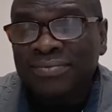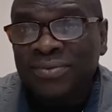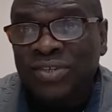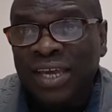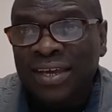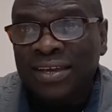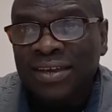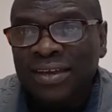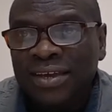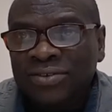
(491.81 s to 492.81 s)
You see,
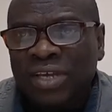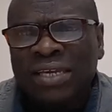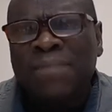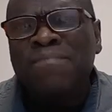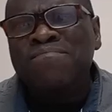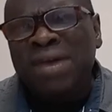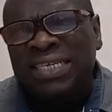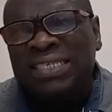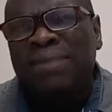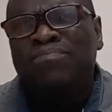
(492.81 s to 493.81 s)
so it
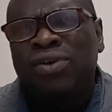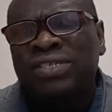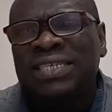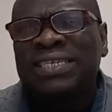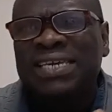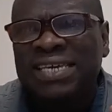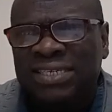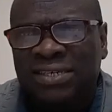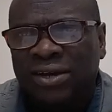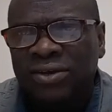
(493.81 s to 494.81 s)
makes the process
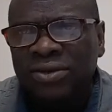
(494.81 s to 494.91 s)
easier.